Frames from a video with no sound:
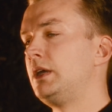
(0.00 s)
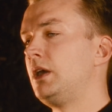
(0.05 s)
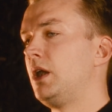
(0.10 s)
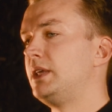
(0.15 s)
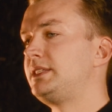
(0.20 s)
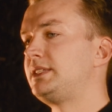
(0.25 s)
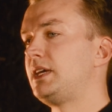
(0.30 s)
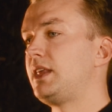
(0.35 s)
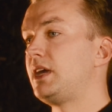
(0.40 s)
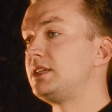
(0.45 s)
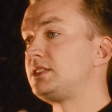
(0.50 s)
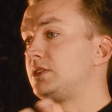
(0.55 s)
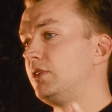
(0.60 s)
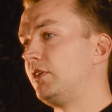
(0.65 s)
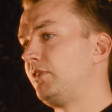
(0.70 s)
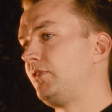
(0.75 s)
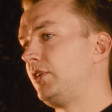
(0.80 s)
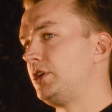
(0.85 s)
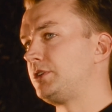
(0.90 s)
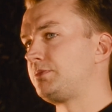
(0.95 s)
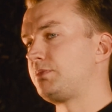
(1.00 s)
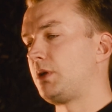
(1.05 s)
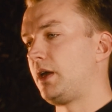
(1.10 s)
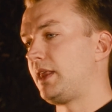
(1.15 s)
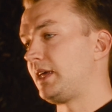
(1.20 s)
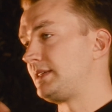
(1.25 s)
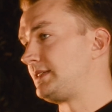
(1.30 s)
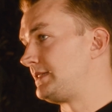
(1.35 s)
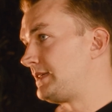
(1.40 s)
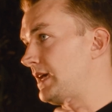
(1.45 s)
I'd say that's on the first part,
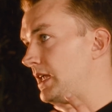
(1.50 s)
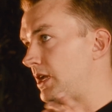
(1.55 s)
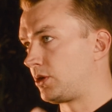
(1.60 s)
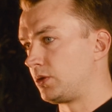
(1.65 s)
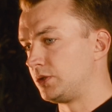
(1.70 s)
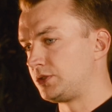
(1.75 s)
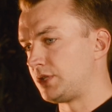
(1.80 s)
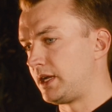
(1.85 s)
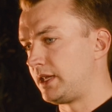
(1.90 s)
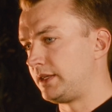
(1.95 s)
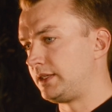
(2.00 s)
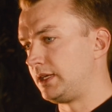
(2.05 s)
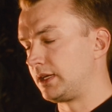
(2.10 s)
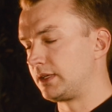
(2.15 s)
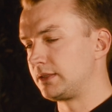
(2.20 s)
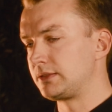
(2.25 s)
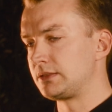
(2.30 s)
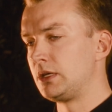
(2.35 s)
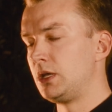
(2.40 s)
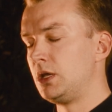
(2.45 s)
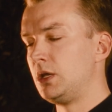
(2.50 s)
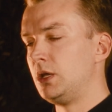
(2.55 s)
that's the technical side of things.